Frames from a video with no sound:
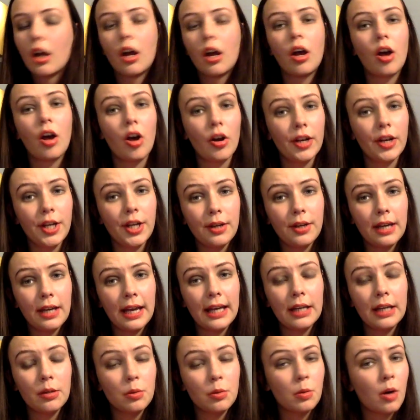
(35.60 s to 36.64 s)
Are you
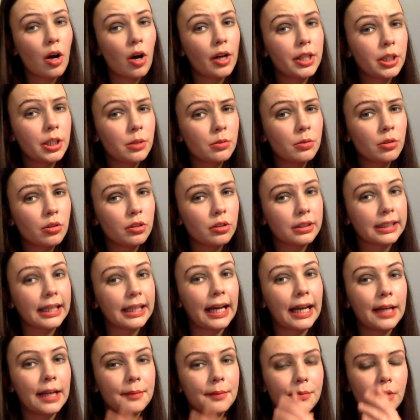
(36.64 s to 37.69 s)
gay or are you not
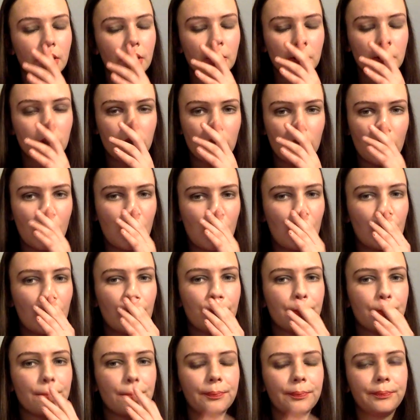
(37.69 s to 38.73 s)
gay? So,
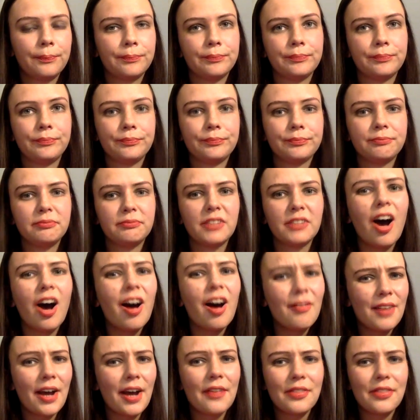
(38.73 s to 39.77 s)
I've
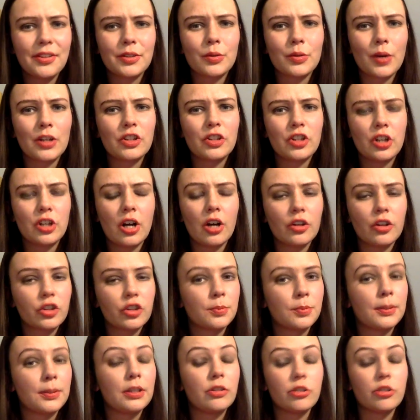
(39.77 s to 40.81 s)
had this question asked to
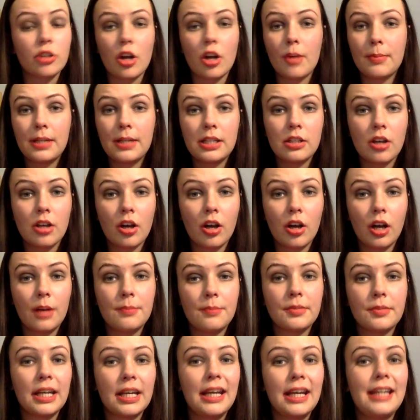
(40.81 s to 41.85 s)
me so many
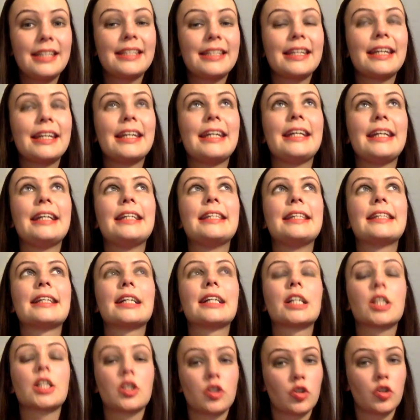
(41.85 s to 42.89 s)
times, it is
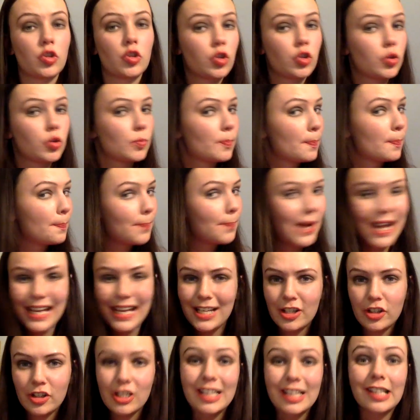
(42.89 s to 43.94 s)

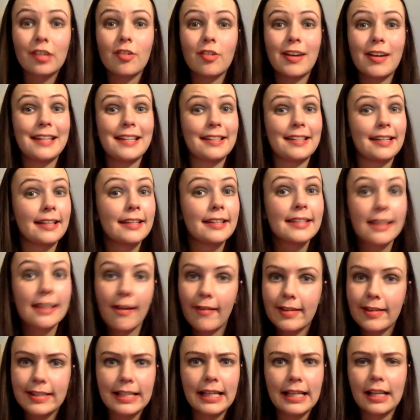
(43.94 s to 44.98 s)
batshit crazy.
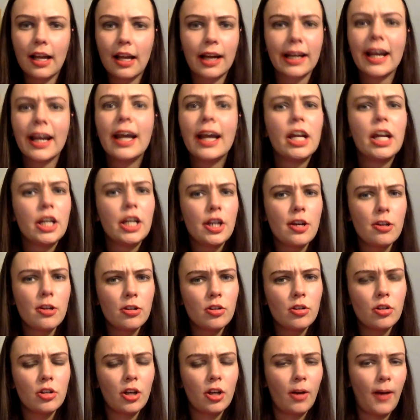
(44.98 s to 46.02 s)
Seriously, you do
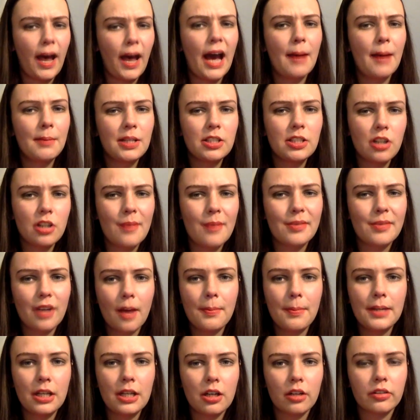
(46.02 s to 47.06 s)
not know how many times I've
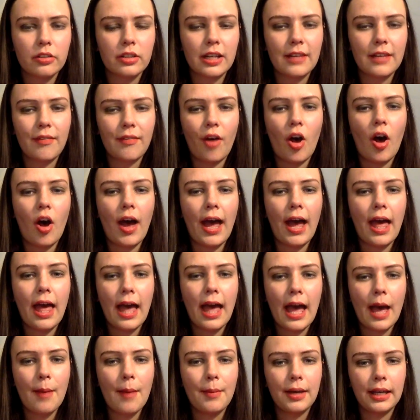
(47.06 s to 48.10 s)
been asked if I
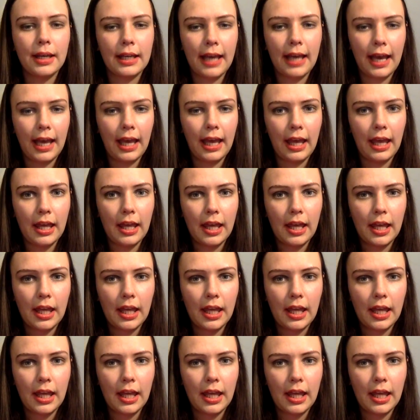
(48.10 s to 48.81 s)
am gay.